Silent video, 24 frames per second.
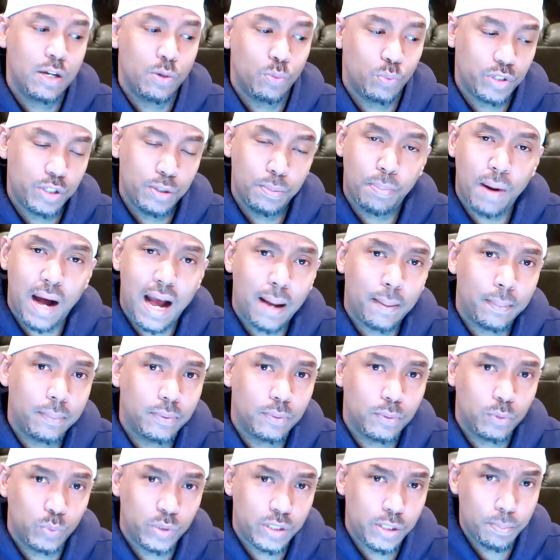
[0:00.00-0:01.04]
When you buy
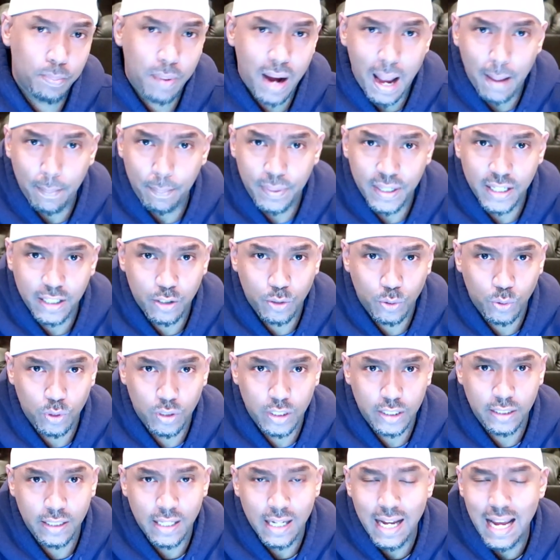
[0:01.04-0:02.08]

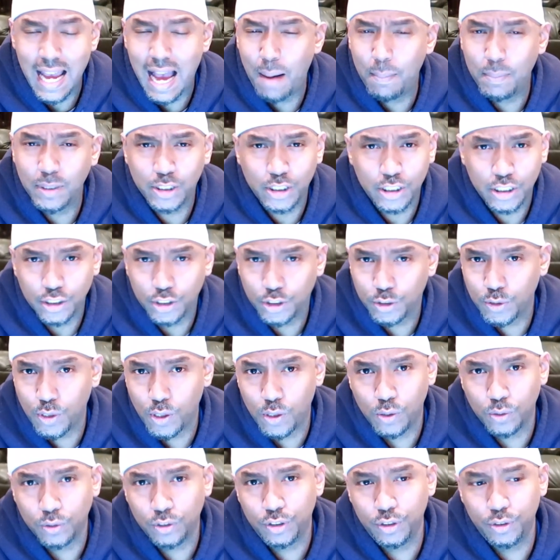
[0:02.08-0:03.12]
Bitcoin, how much
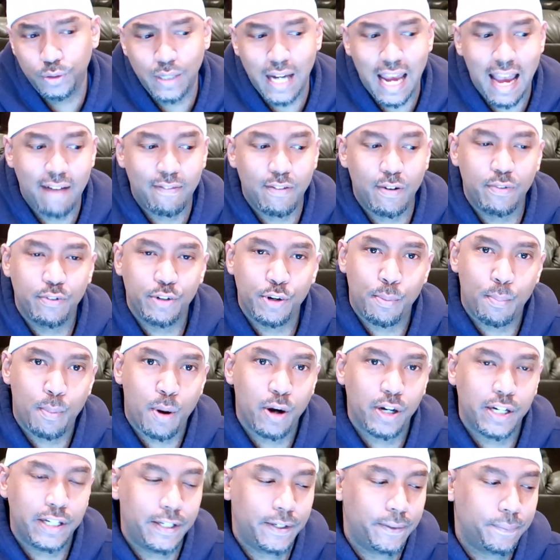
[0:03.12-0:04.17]
control do you have over the
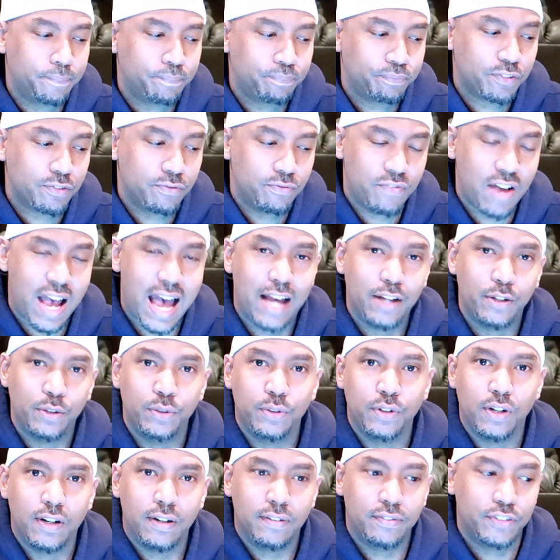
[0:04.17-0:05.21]
market
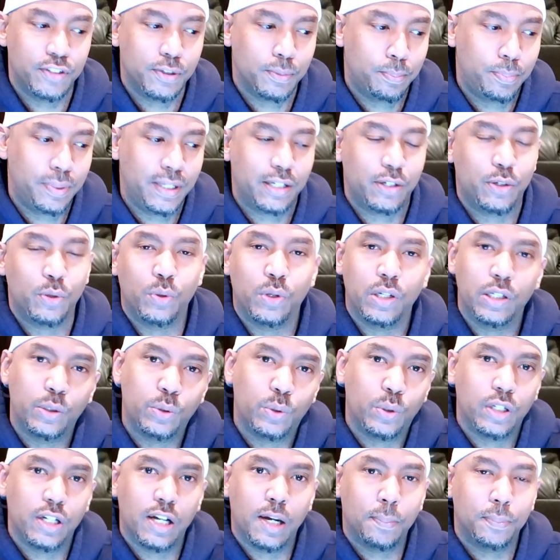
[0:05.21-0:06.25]
value of your Bitcoin
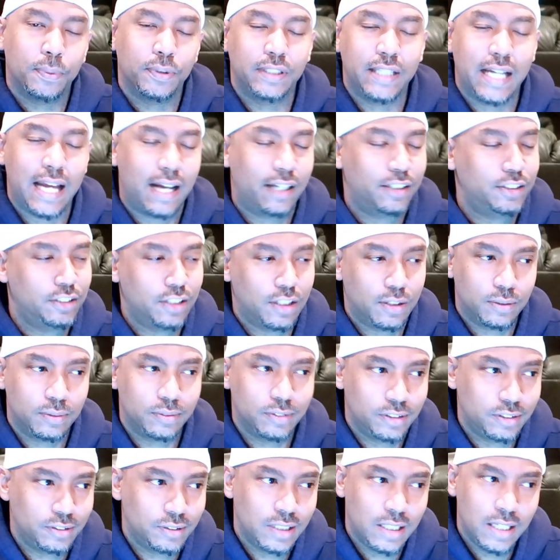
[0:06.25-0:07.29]
going up or down?
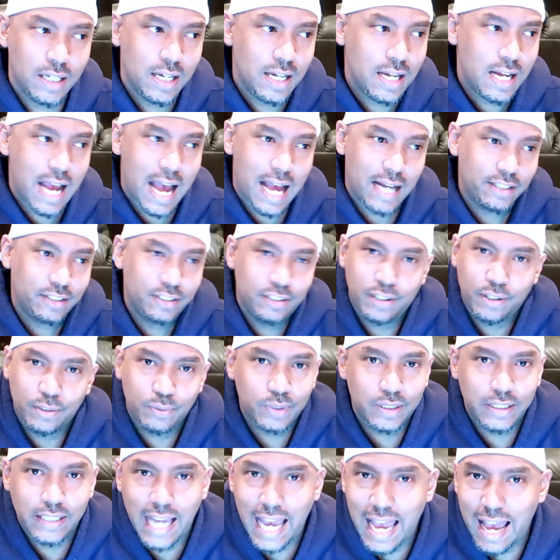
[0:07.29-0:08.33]
You don't
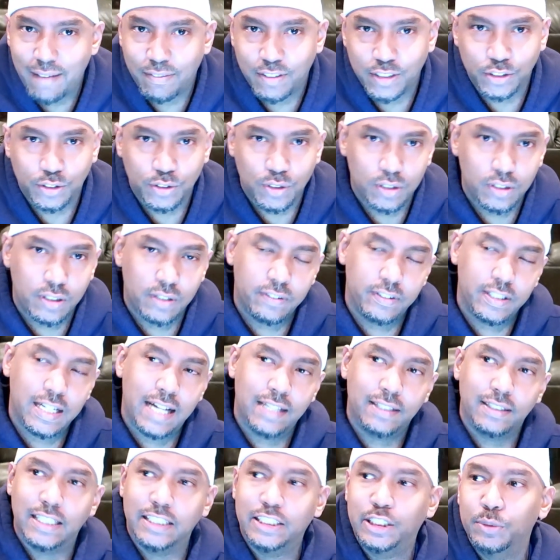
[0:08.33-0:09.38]
really have control over
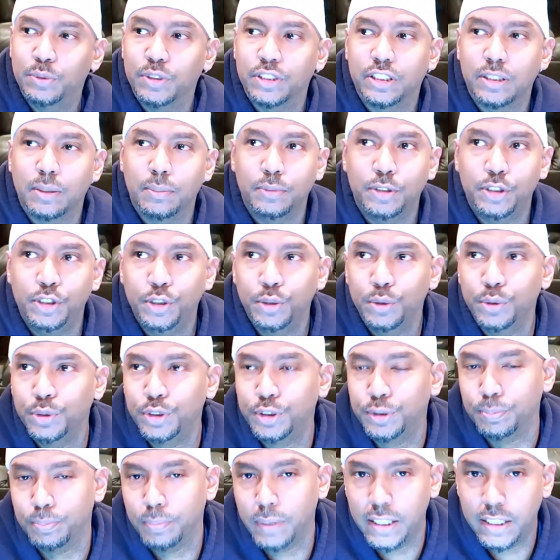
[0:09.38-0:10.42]
that unless you were some
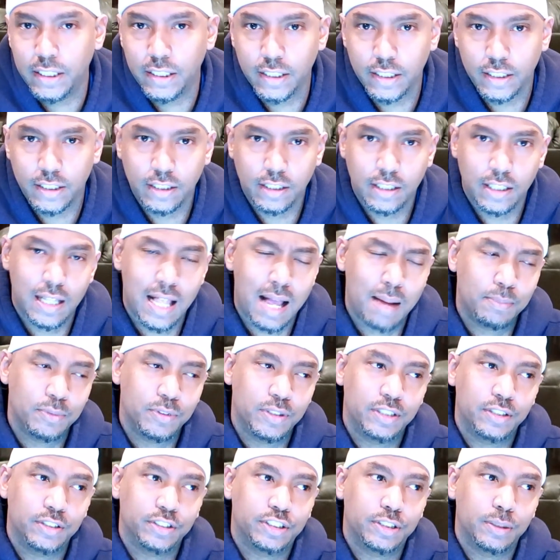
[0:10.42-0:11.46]
huge media
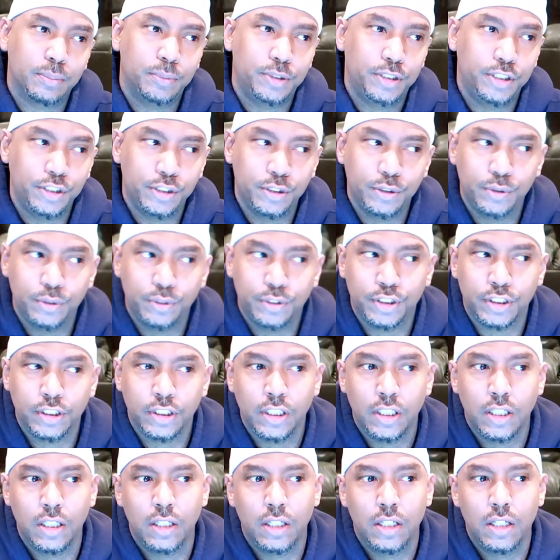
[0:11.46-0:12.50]
conglomerate or some huge
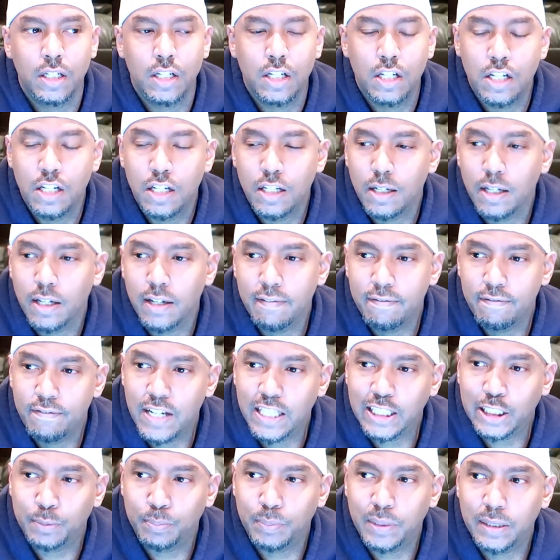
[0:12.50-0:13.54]

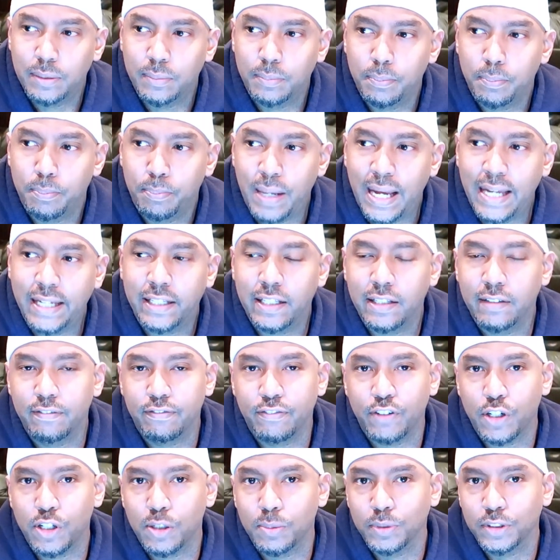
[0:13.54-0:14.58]
investment
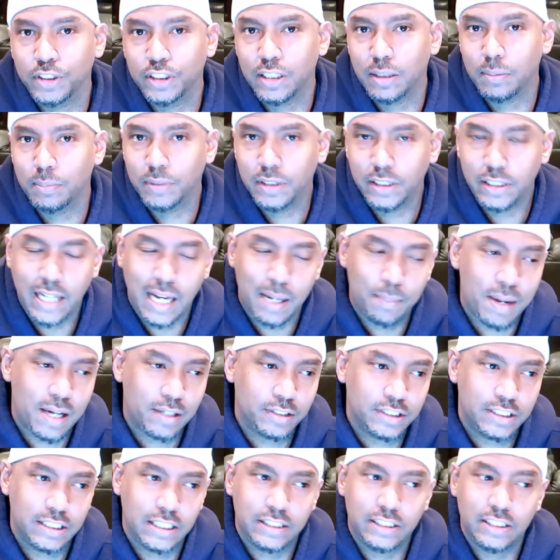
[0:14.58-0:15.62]
banking firm or something and came
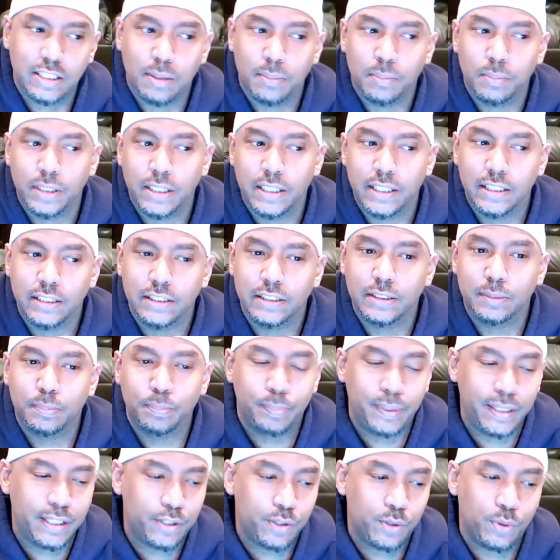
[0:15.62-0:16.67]
out and said something
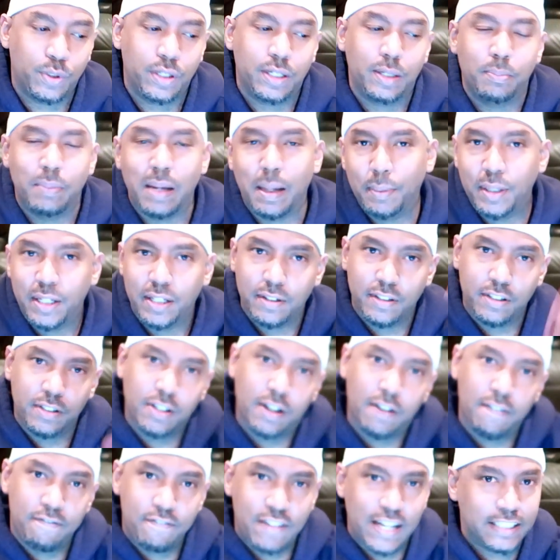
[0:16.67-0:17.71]
against Bitcoin and maybe it
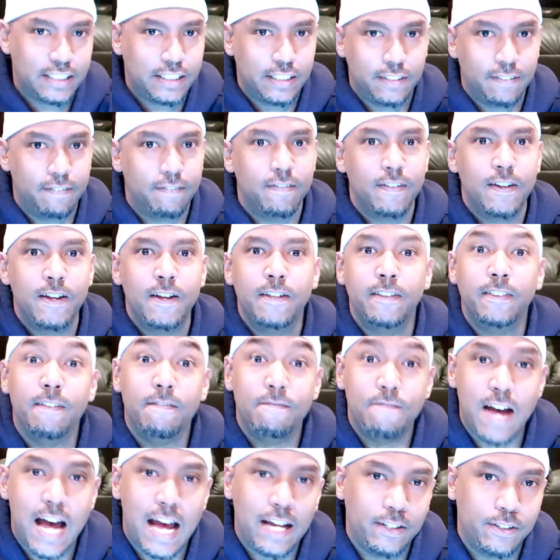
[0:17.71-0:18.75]
affected the
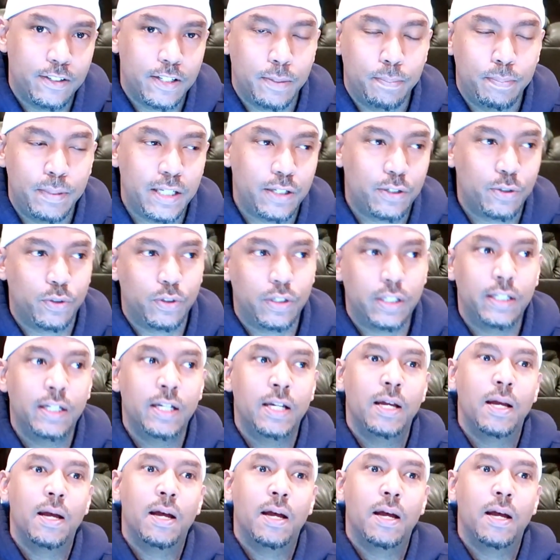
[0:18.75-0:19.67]
value of the Bitcoin.